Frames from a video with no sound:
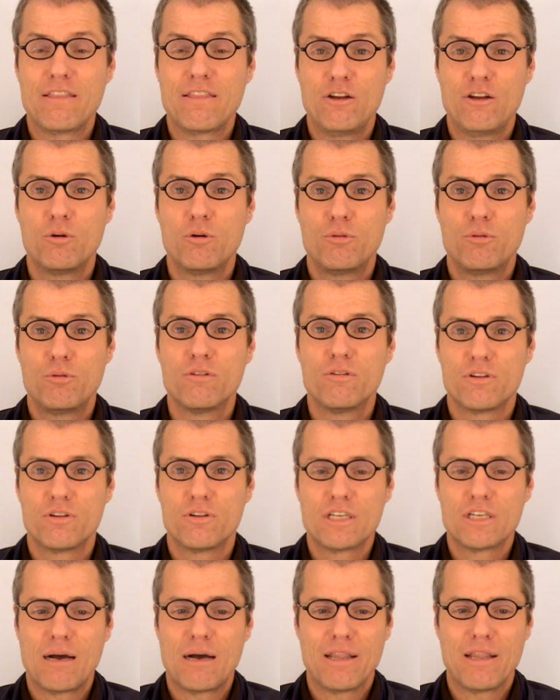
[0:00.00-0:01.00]
and they do a beautiful
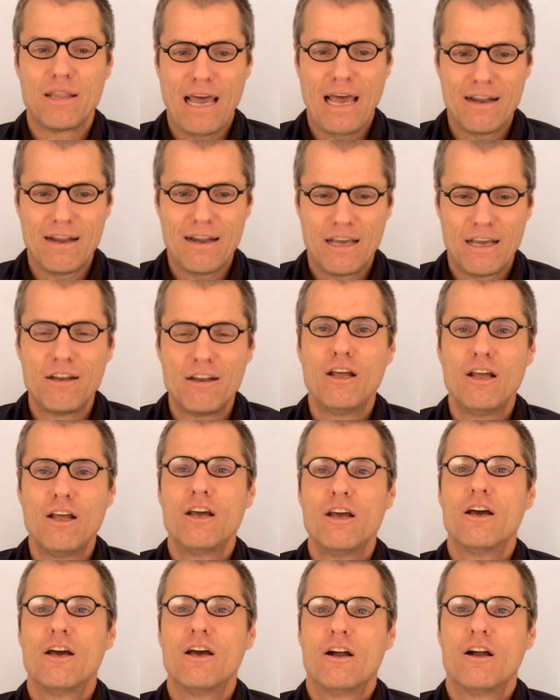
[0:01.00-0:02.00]
job of that, and
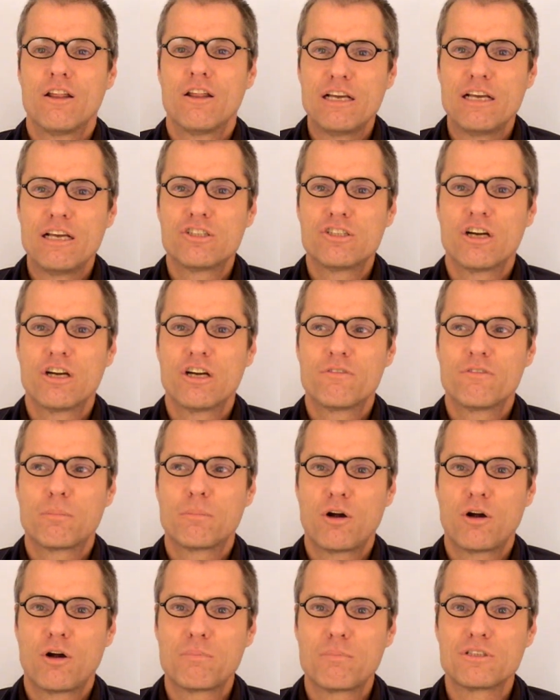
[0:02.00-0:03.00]
they served a
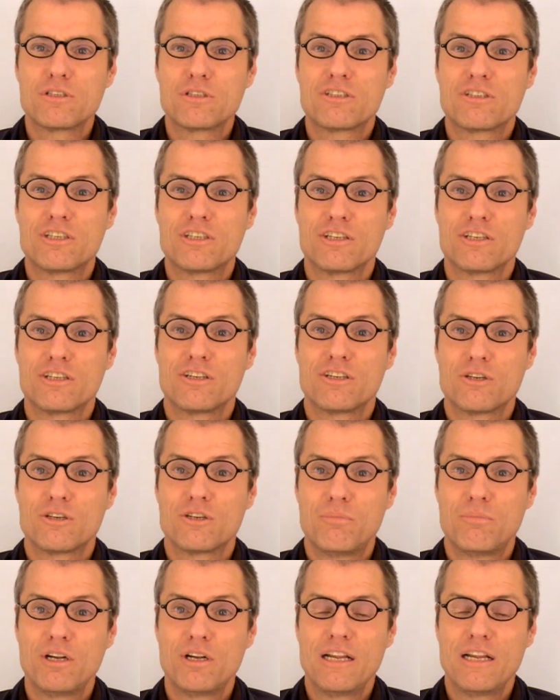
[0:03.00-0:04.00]
purpose to
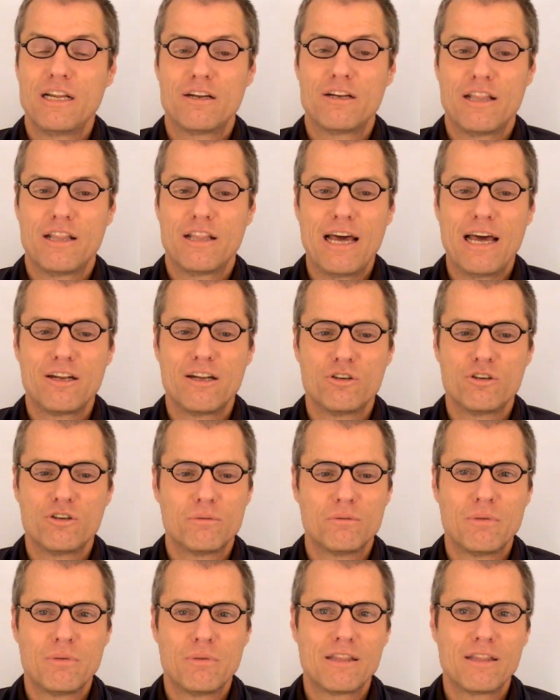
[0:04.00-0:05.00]
put an end to that
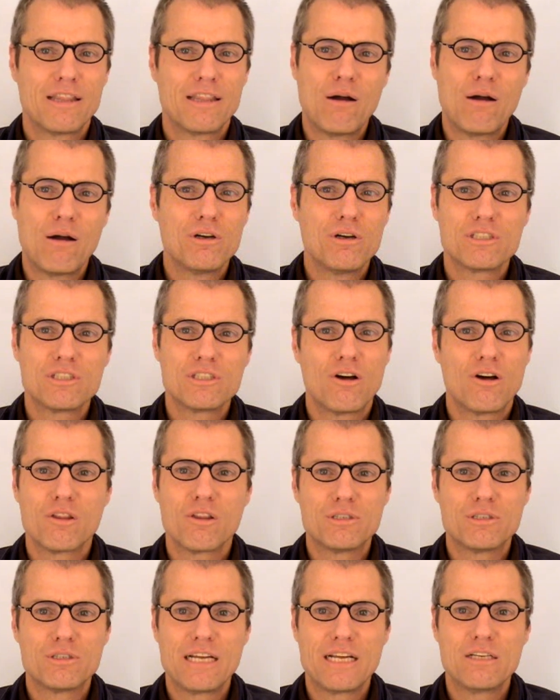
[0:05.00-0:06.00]
notion, but that wasn't all
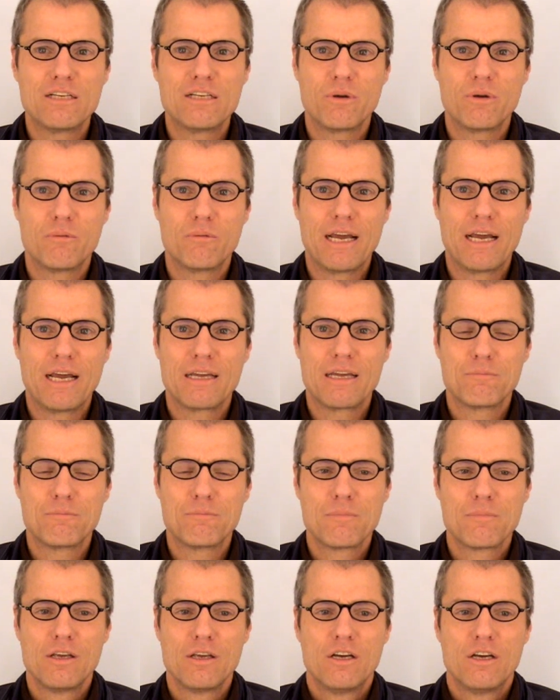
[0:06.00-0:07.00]
the mistakes we were making.
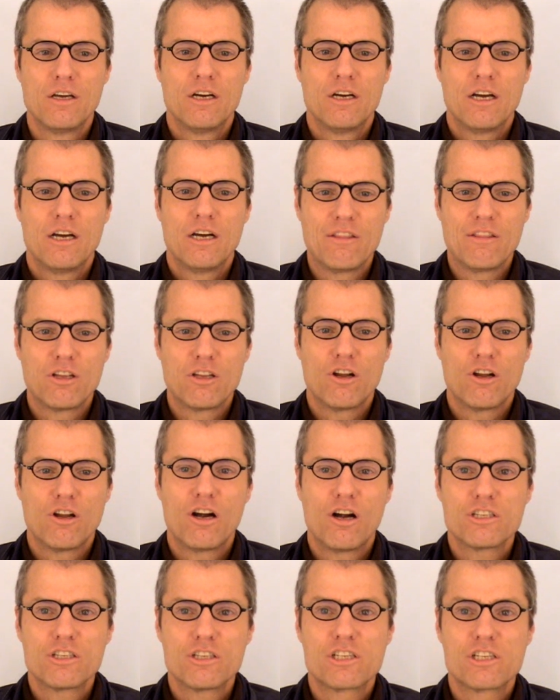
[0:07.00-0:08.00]
At the
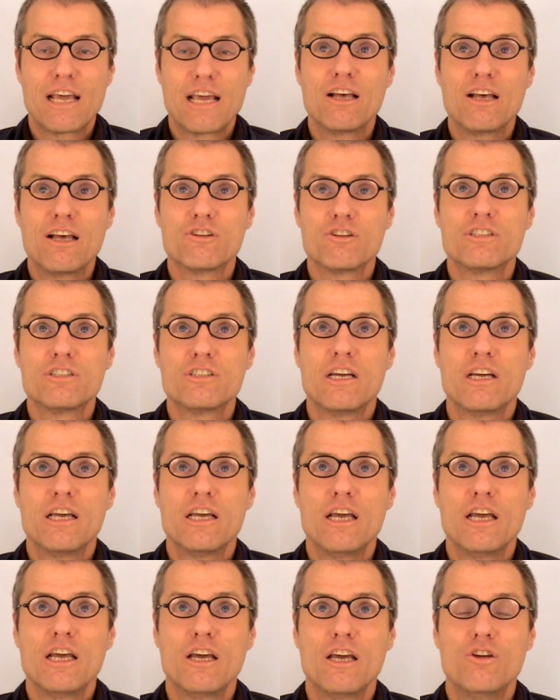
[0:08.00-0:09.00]
largest scales,
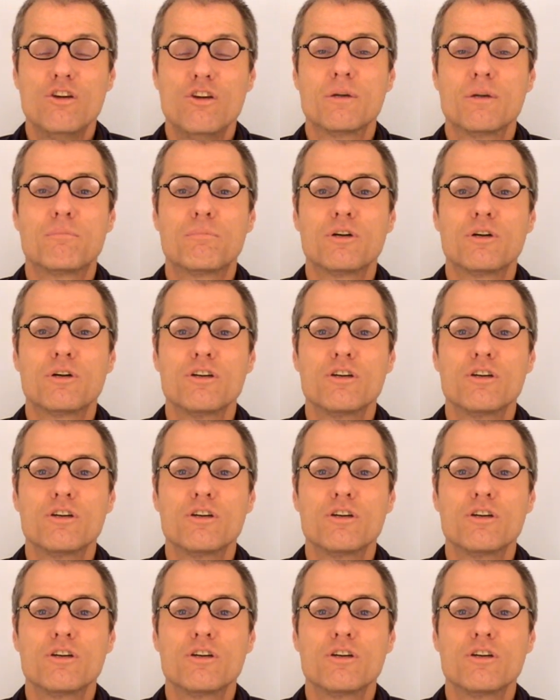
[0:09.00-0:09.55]
you can